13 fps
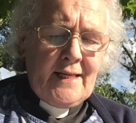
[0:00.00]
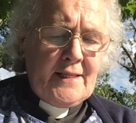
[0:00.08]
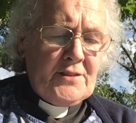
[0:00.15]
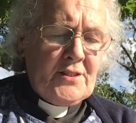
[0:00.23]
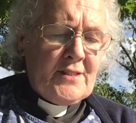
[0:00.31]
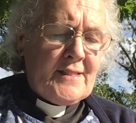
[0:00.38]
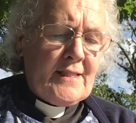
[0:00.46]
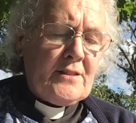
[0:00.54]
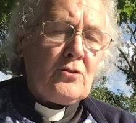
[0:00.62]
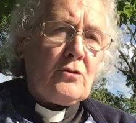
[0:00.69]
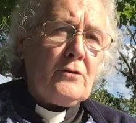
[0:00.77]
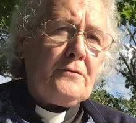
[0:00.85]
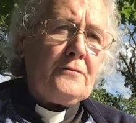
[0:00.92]
latest
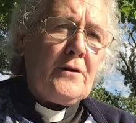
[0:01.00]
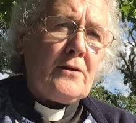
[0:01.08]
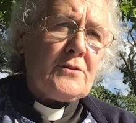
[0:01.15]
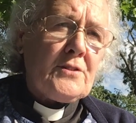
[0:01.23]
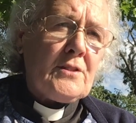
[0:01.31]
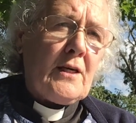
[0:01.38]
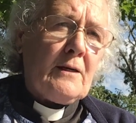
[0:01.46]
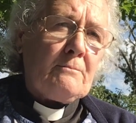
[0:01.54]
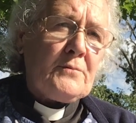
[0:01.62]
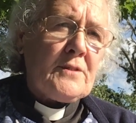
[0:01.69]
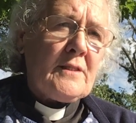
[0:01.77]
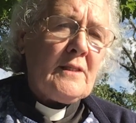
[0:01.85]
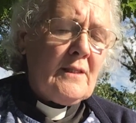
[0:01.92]
litter of fox
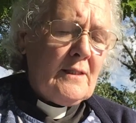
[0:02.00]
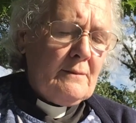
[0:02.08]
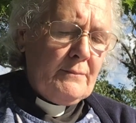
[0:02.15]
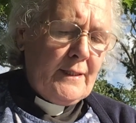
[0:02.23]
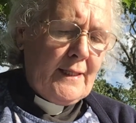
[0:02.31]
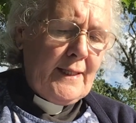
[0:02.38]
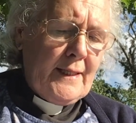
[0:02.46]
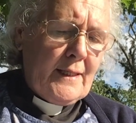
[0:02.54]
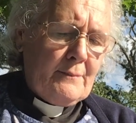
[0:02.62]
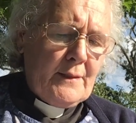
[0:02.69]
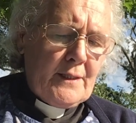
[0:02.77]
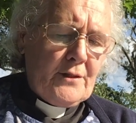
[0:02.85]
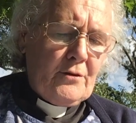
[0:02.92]
cubs playing
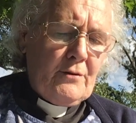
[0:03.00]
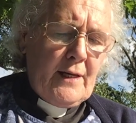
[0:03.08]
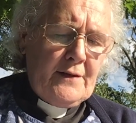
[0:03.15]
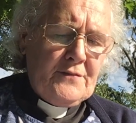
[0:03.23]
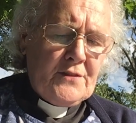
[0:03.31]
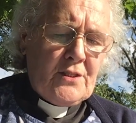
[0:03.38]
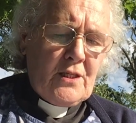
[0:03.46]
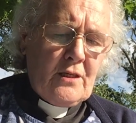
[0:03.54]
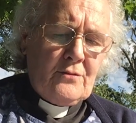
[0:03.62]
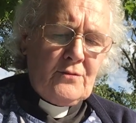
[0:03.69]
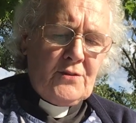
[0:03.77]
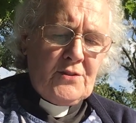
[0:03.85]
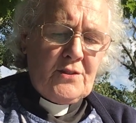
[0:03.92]
among the
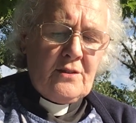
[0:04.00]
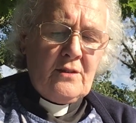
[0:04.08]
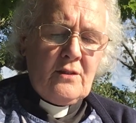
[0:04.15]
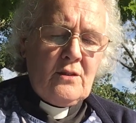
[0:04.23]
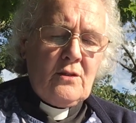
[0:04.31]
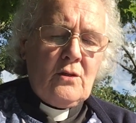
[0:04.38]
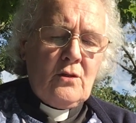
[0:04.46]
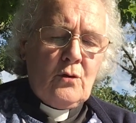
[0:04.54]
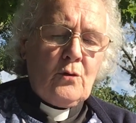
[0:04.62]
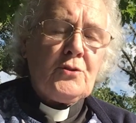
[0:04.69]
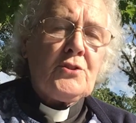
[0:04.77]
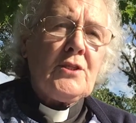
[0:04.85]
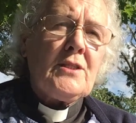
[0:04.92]
gravestones,
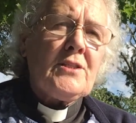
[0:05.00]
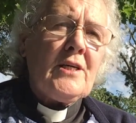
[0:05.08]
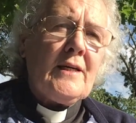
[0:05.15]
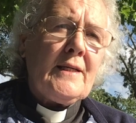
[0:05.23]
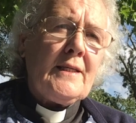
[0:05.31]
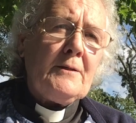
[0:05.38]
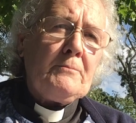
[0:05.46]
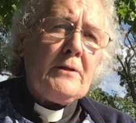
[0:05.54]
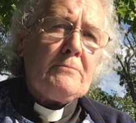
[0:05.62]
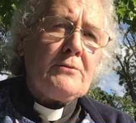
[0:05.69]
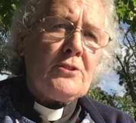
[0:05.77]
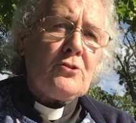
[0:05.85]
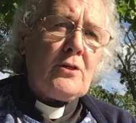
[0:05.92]
or see tiny
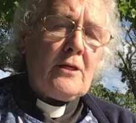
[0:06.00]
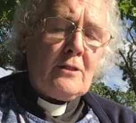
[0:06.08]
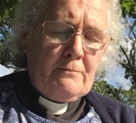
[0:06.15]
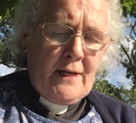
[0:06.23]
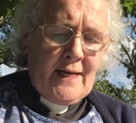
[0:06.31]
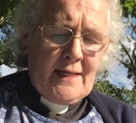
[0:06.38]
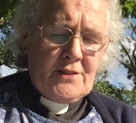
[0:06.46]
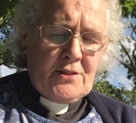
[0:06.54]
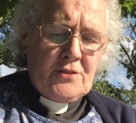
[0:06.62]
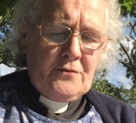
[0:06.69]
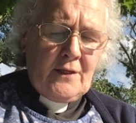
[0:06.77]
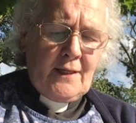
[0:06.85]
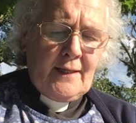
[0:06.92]
pipistrelle
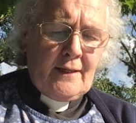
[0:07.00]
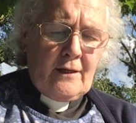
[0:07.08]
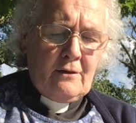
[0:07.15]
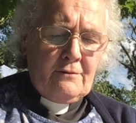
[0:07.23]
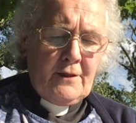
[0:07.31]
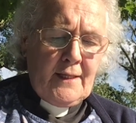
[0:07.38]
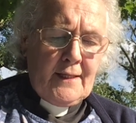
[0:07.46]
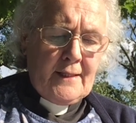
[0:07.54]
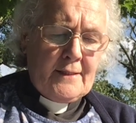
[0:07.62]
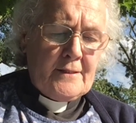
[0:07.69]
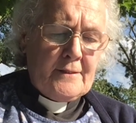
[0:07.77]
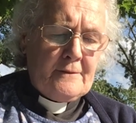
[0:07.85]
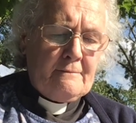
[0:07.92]
bats flying
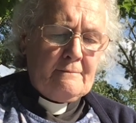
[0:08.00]
overhead.